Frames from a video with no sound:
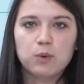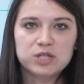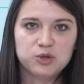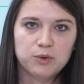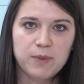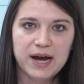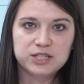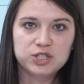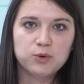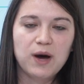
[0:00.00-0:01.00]
want to
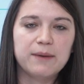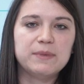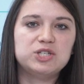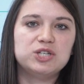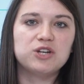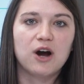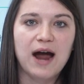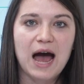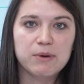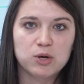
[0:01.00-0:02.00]
remind you, I mentioned our
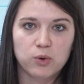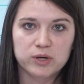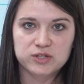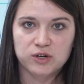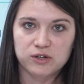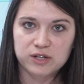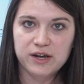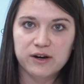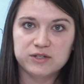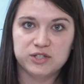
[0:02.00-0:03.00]
ABBA course
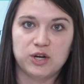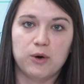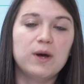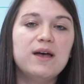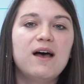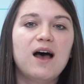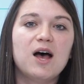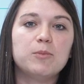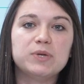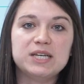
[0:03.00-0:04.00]
earlier, so
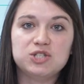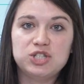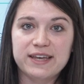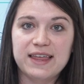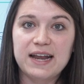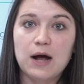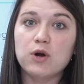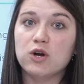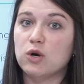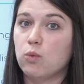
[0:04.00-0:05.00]
please check that
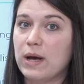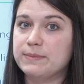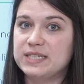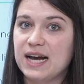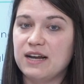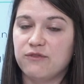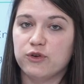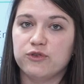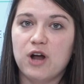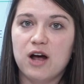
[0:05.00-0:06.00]
out on our website. If
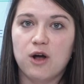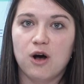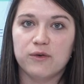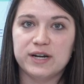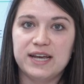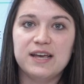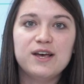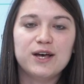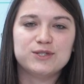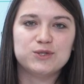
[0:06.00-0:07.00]
you're not already
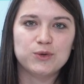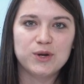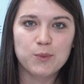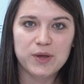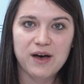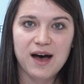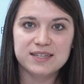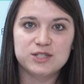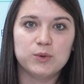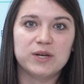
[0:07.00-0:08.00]
a student with
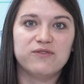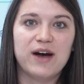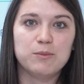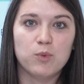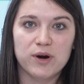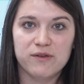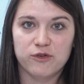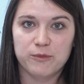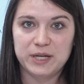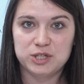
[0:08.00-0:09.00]
us, you can find more
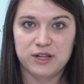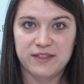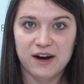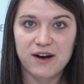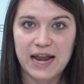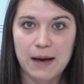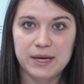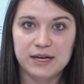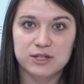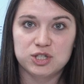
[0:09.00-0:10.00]
information there at
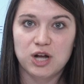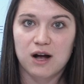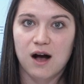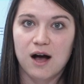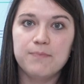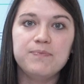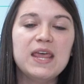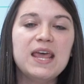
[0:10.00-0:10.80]
abbaenglish.com.